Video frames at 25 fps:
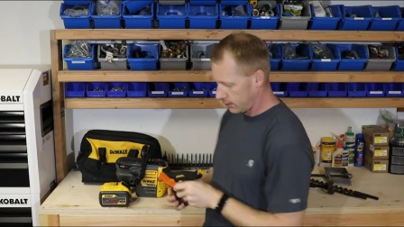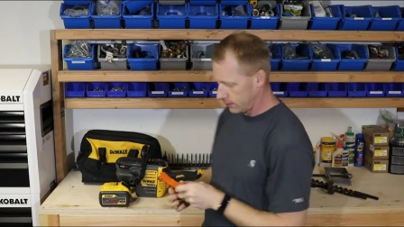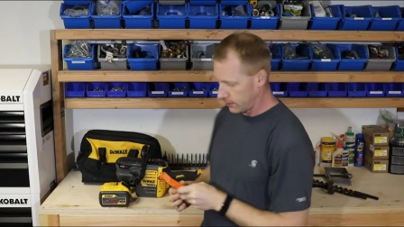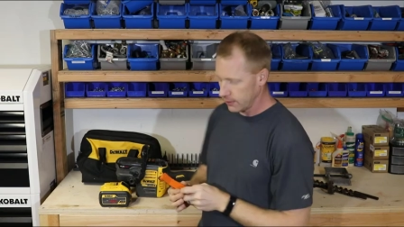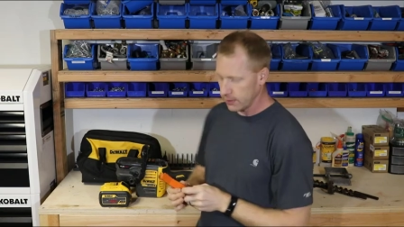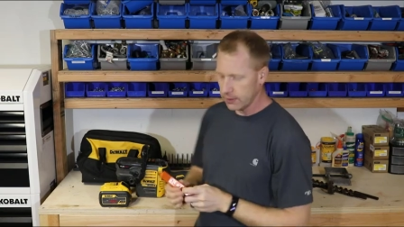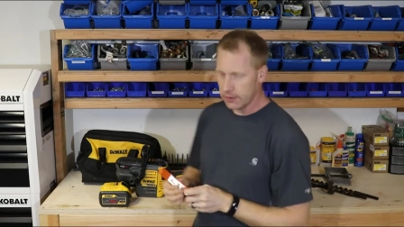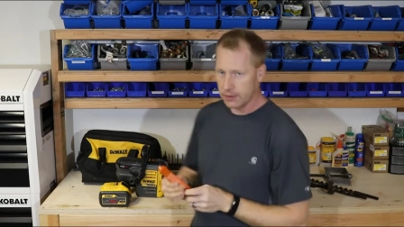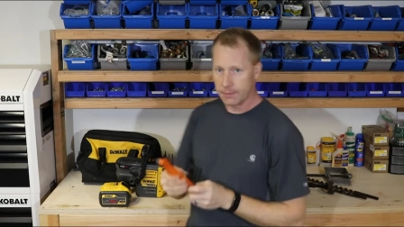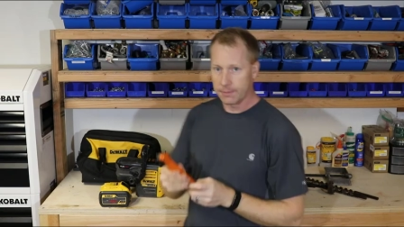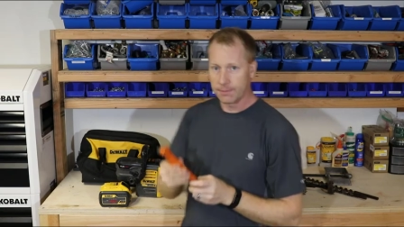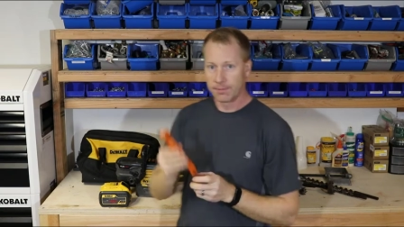
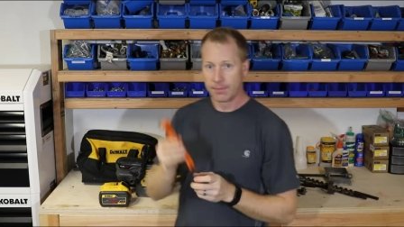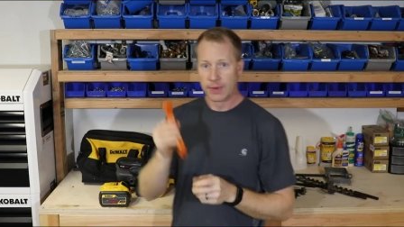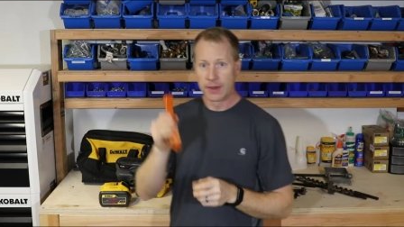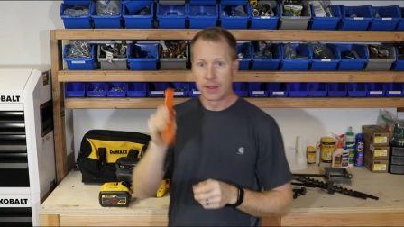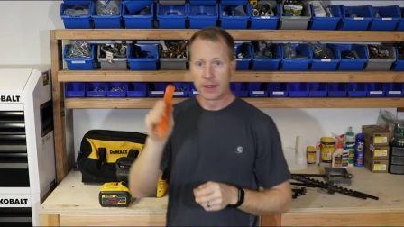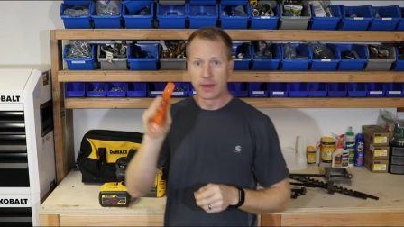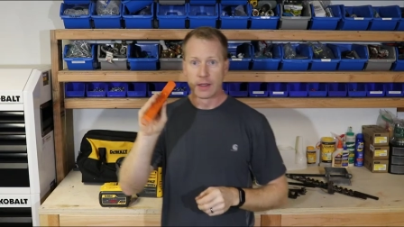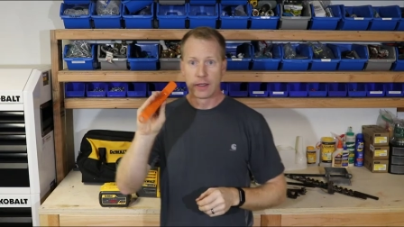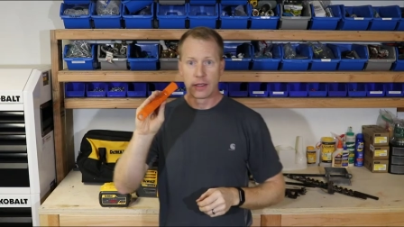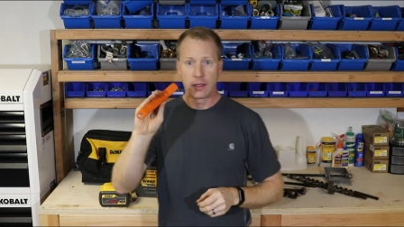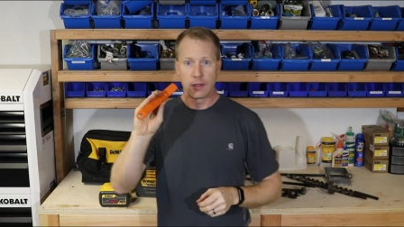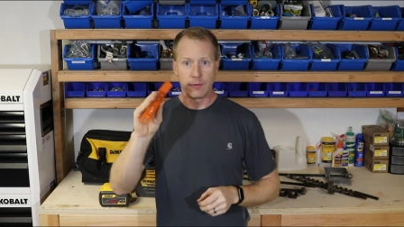So
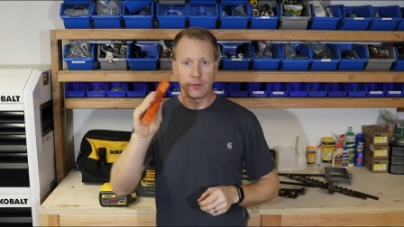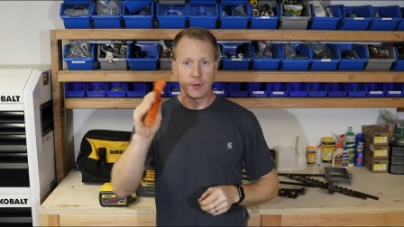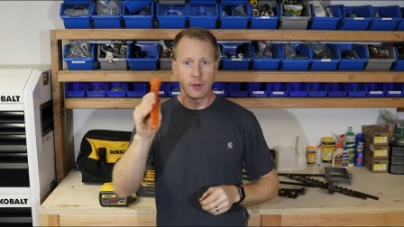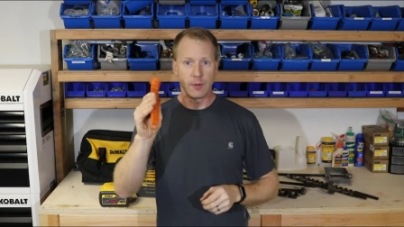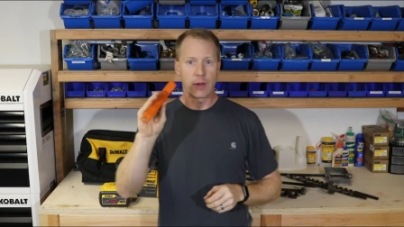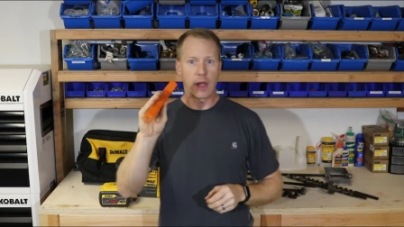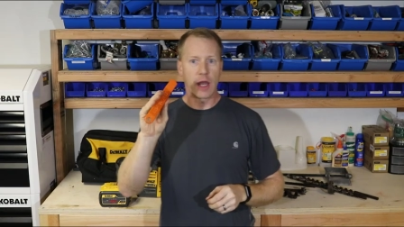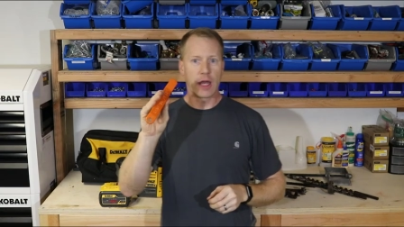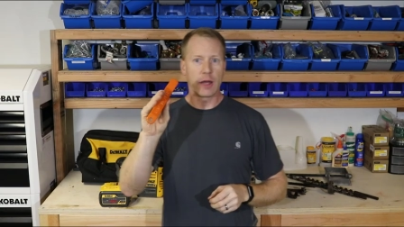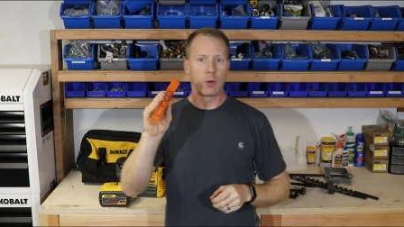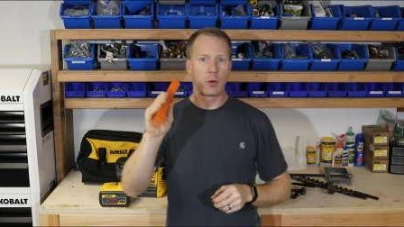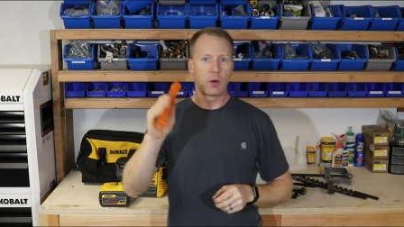if you've
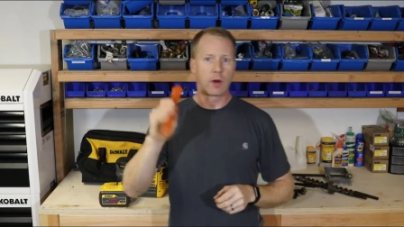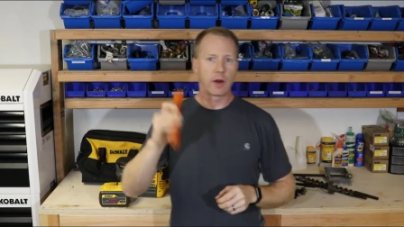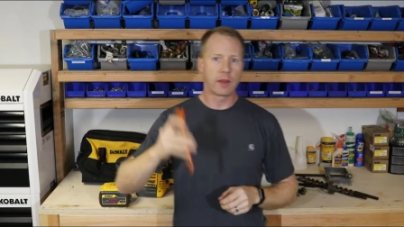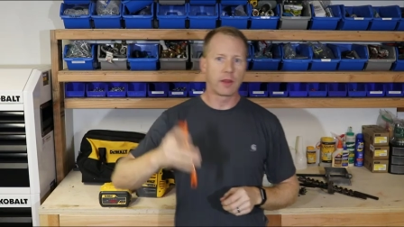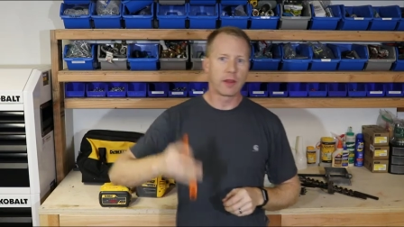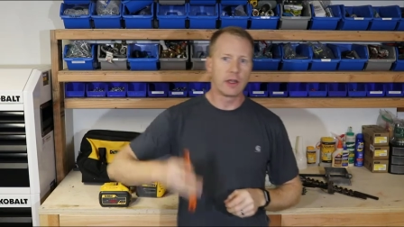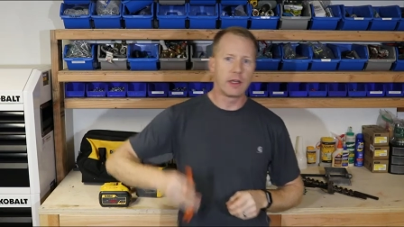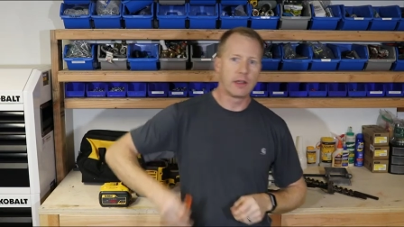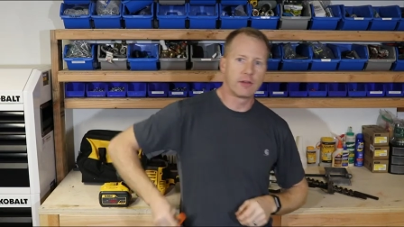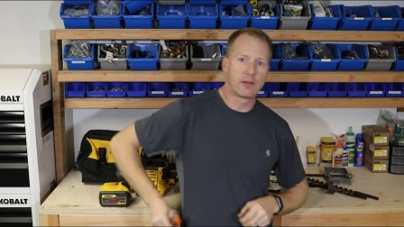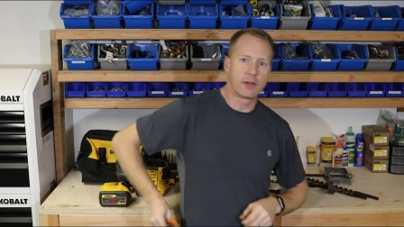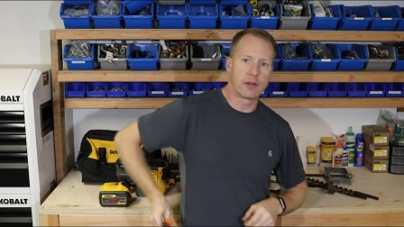got one of
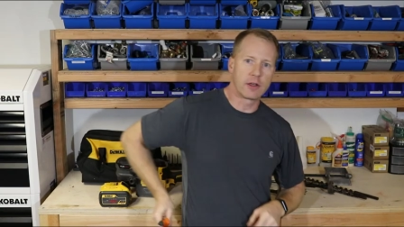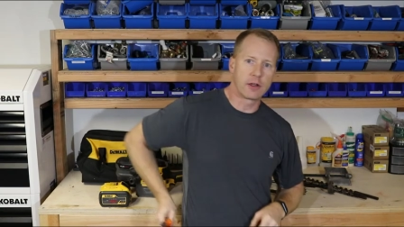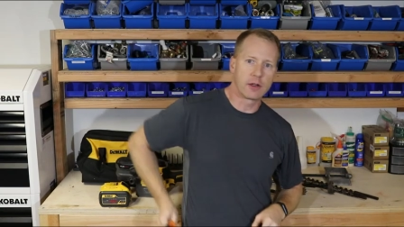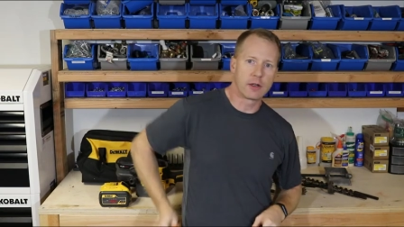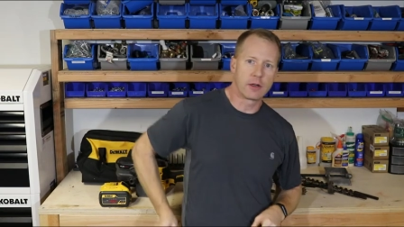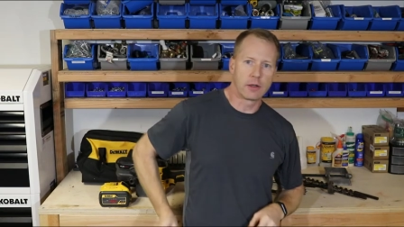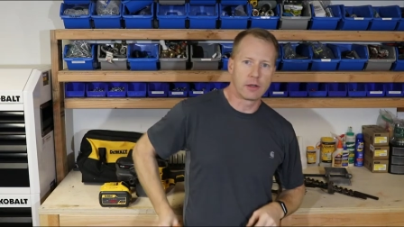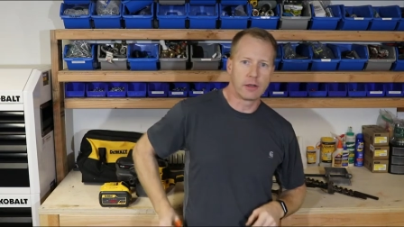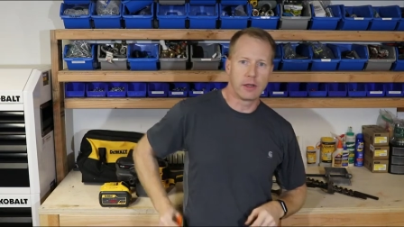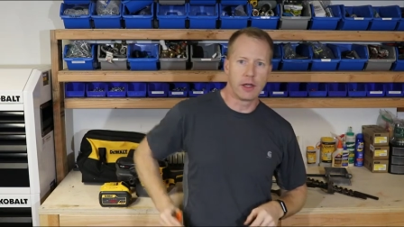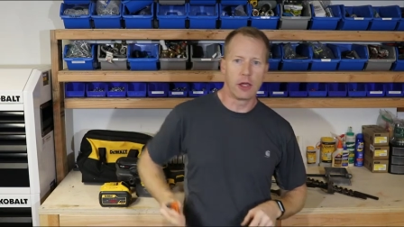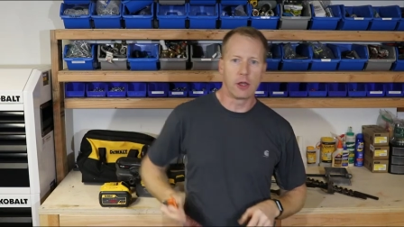these in
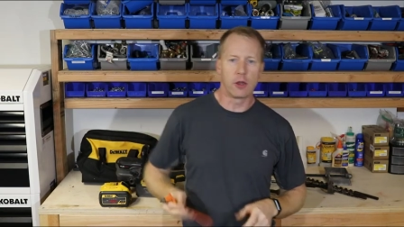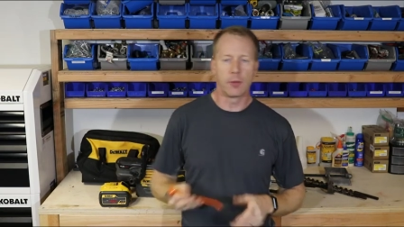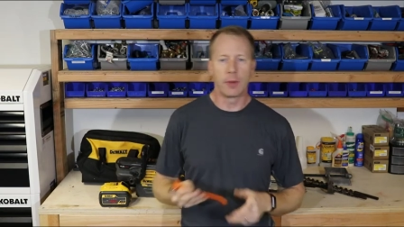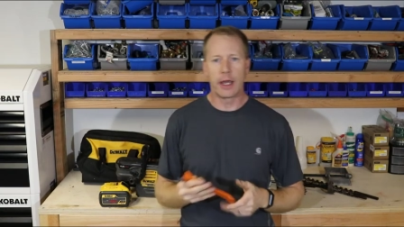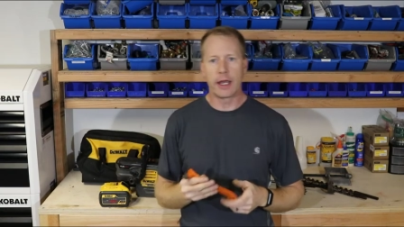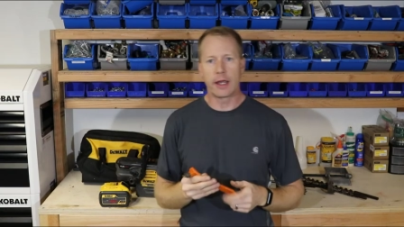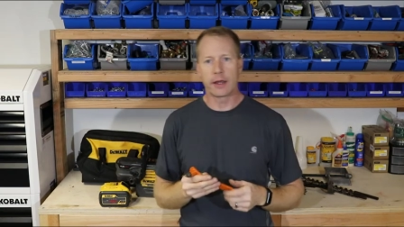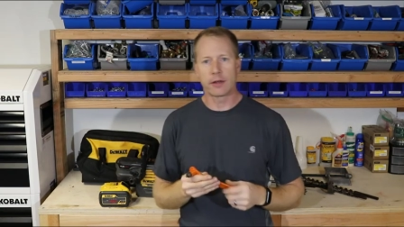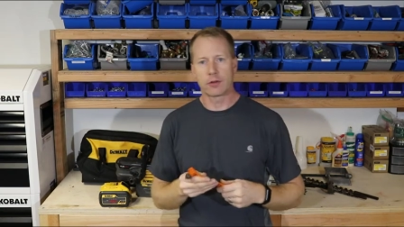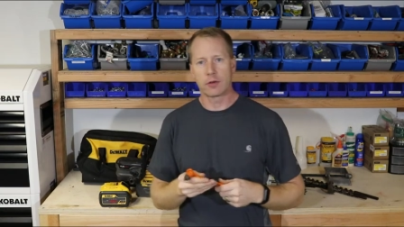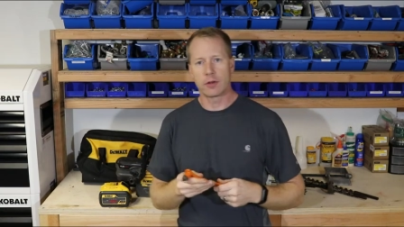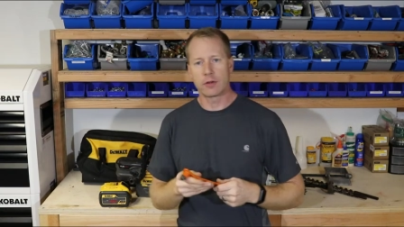your nail bags,